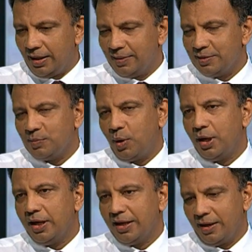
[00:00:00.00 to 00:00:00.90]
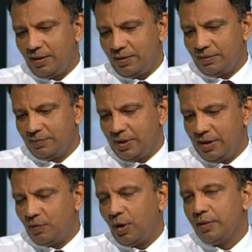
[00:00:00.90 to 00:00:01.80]
small area
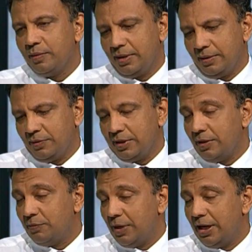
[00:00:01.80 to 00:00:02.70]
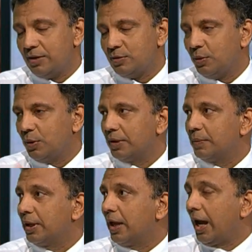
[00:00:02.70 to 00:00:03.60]
involved in if it is the face or
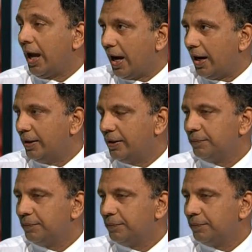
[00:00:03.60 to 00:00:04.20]
even the hand,